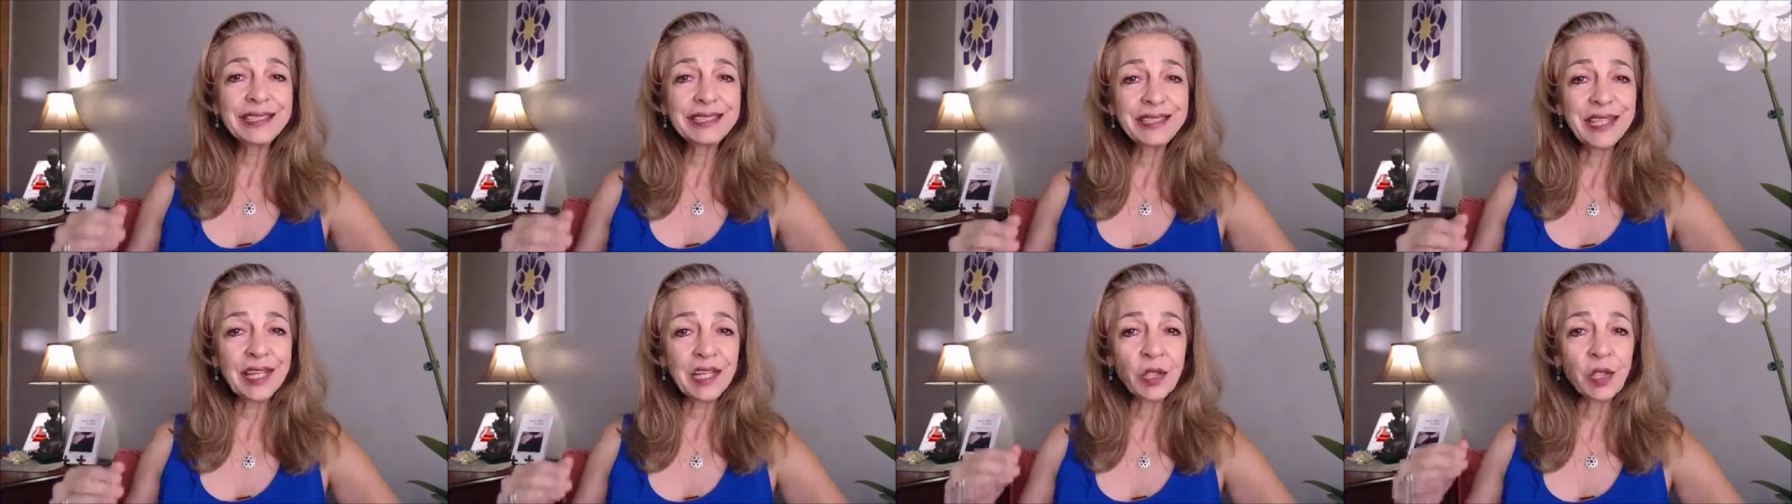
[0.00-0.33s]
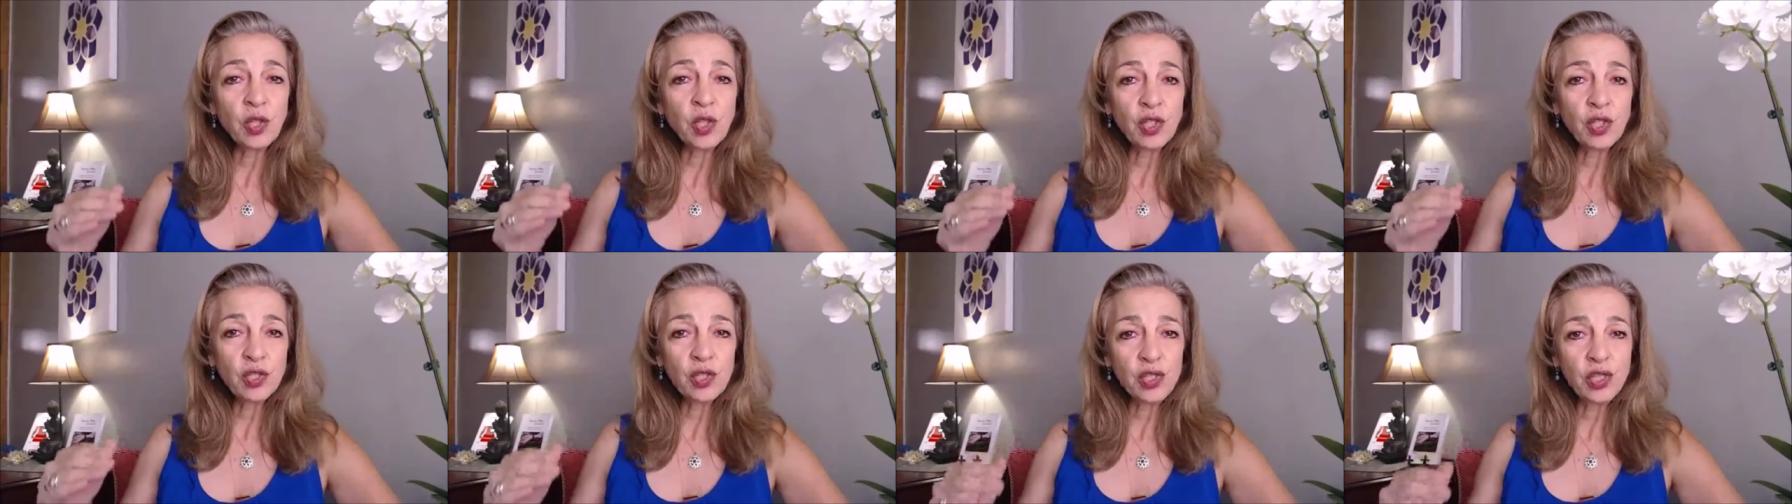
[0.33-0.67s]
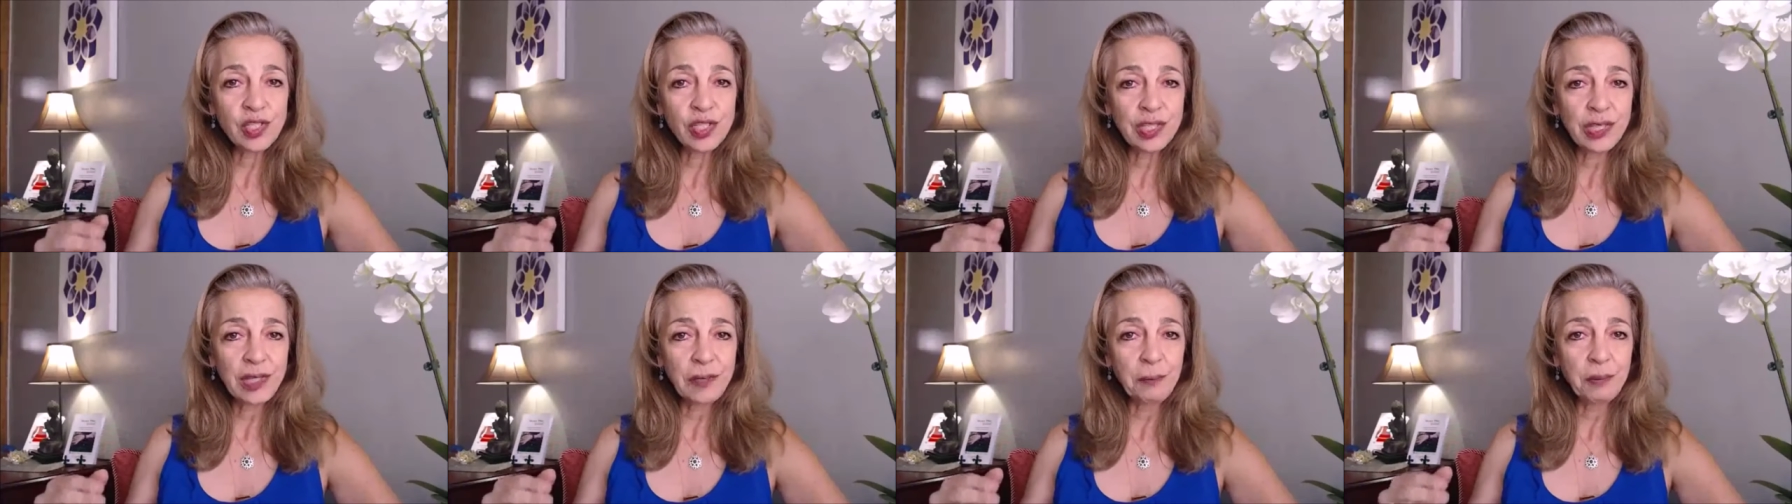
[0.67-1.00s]
their
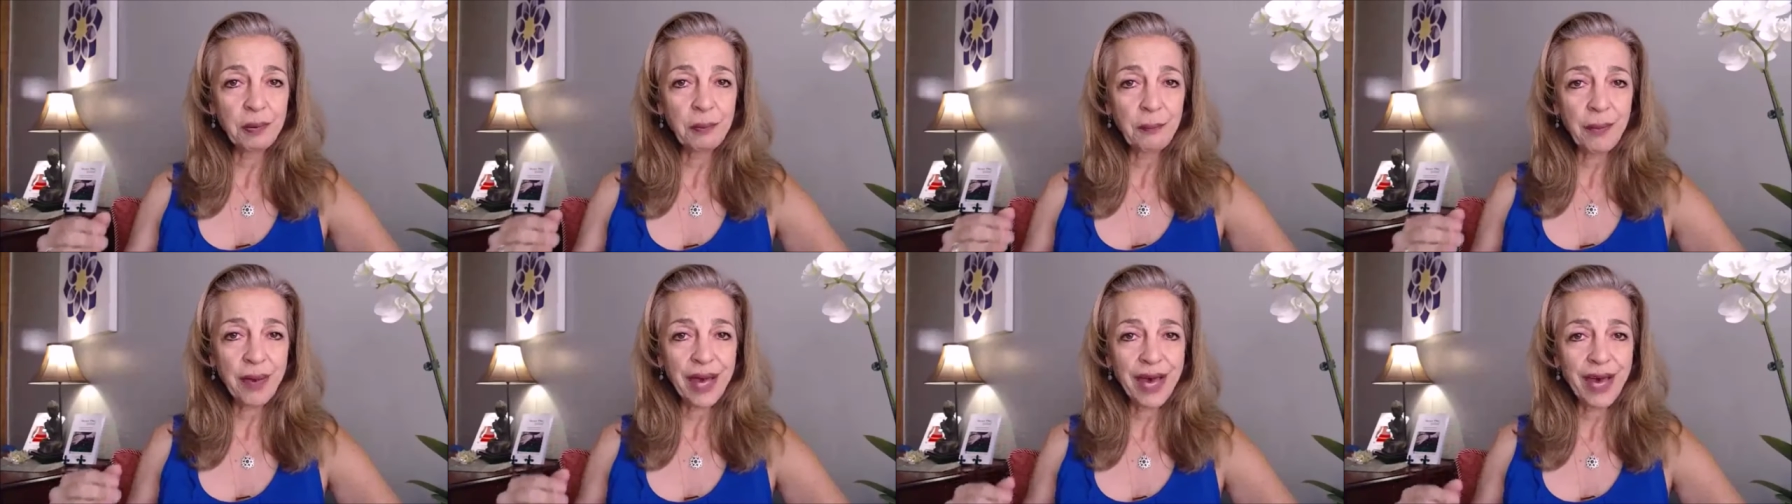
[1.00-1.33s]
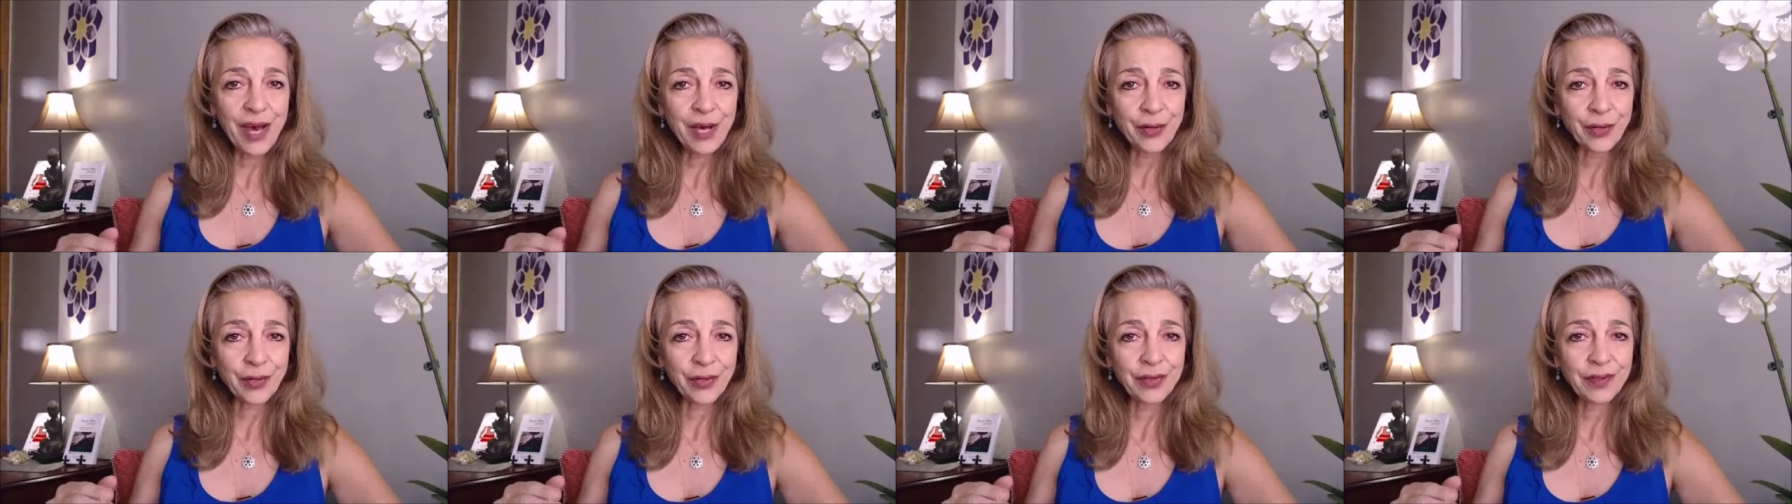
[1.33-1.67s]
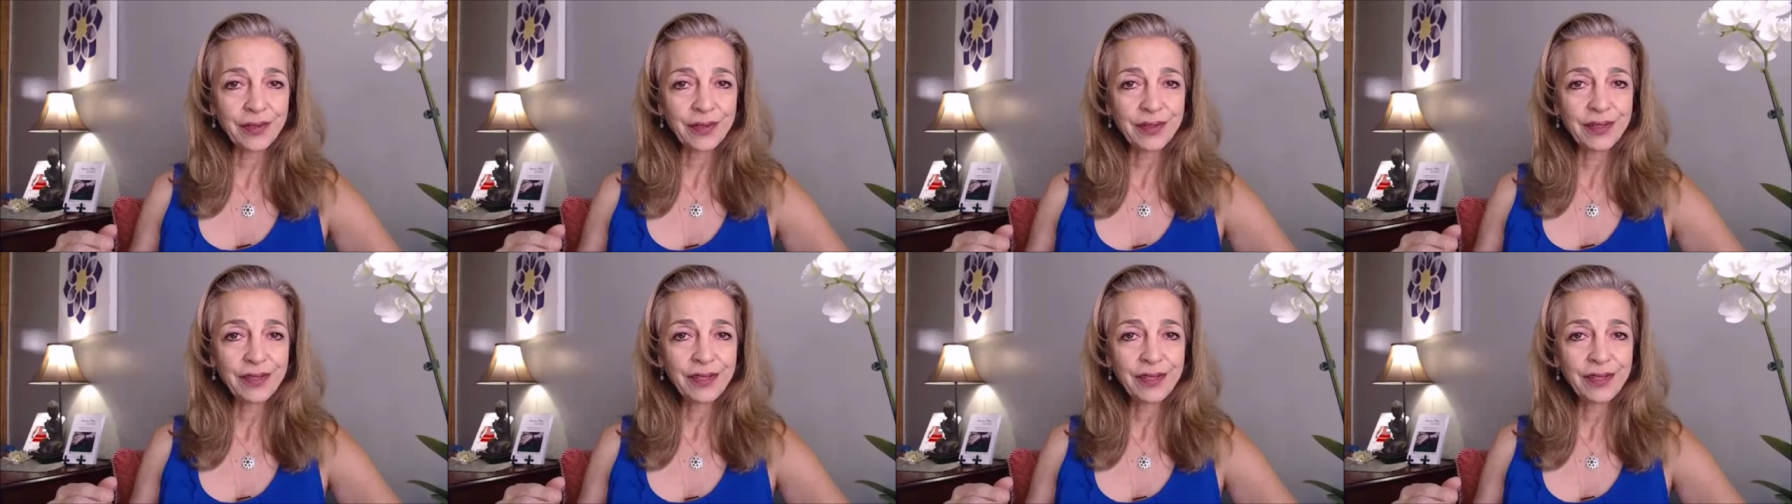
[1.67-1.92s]
sleep pattern.